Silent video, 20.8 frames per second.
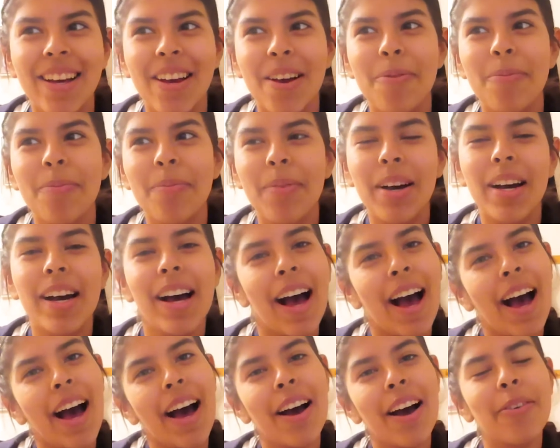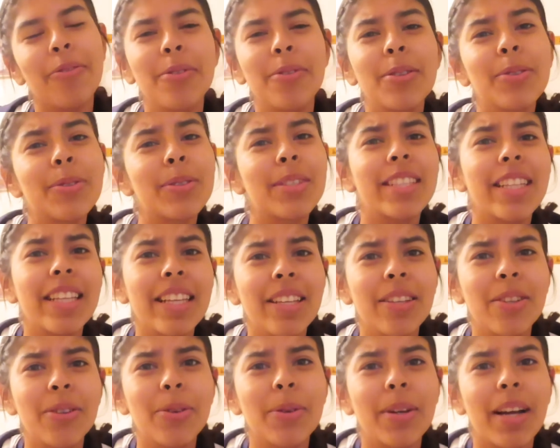But I will see
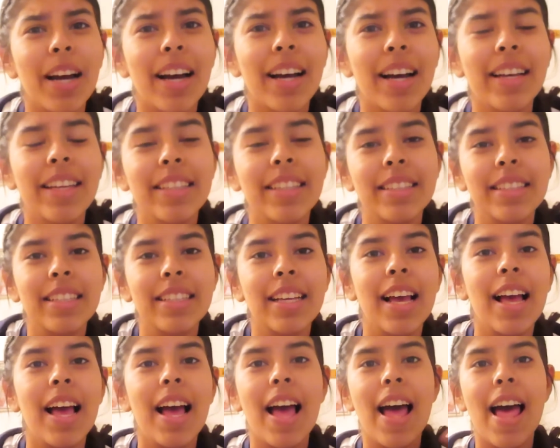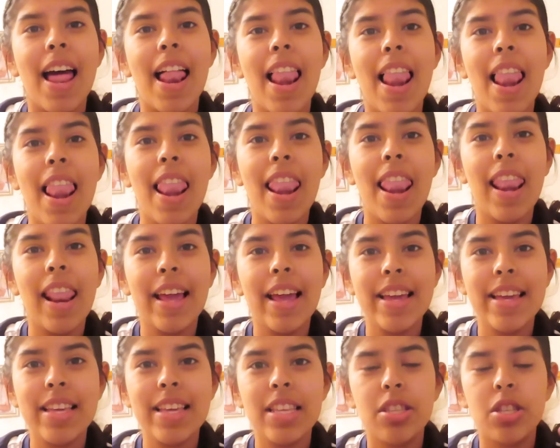you guys
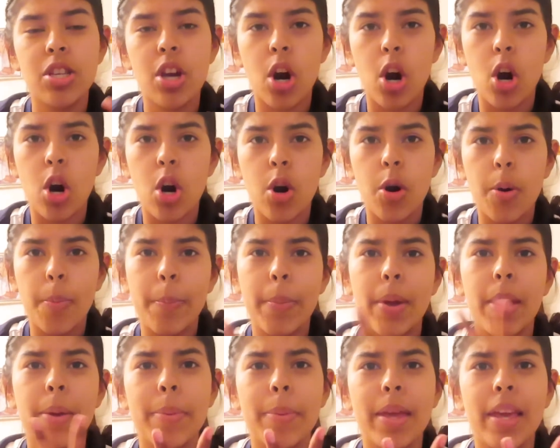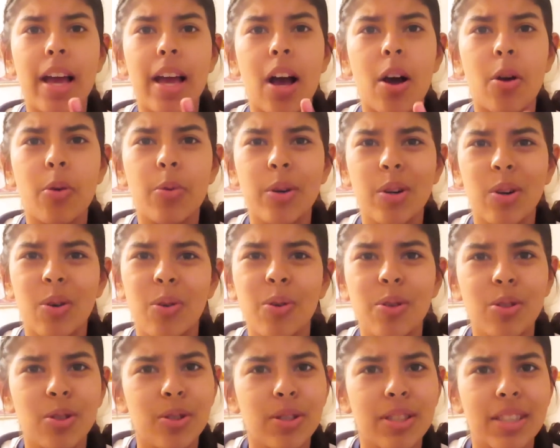later. Maybe I'll record
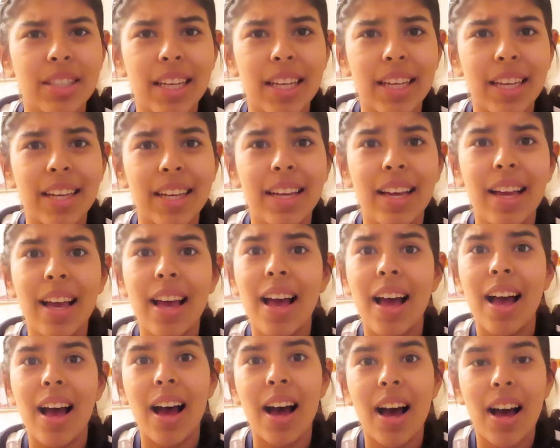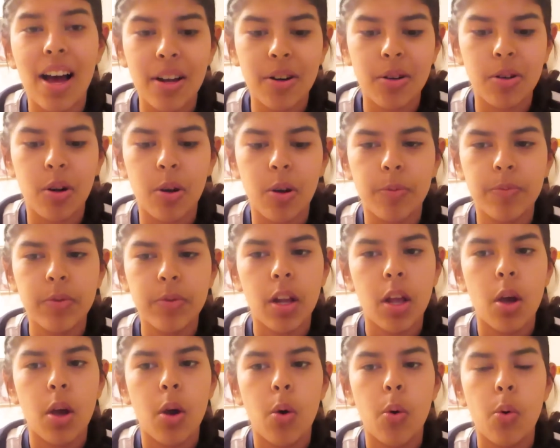during a second. I don't know.
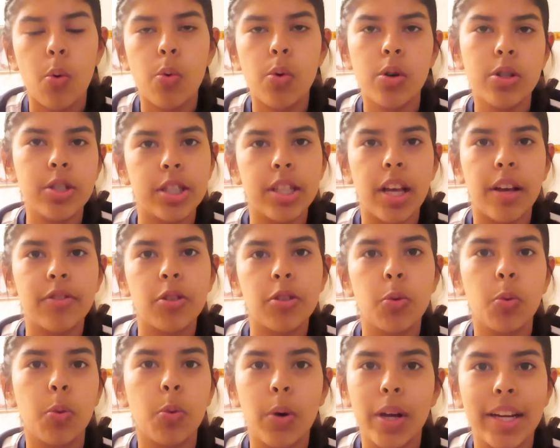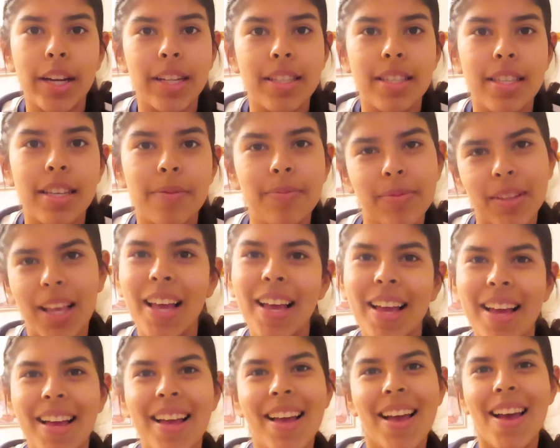We'll just have to wait and see.
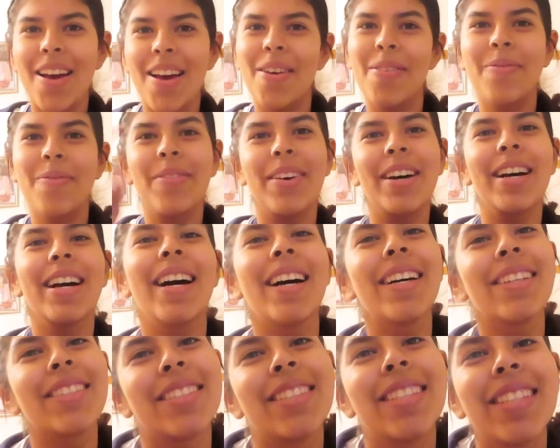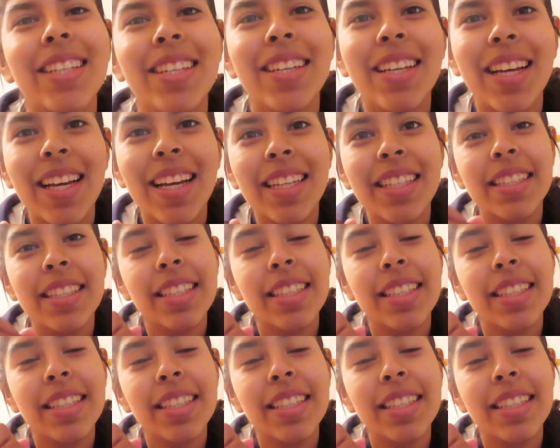But I'll see you guys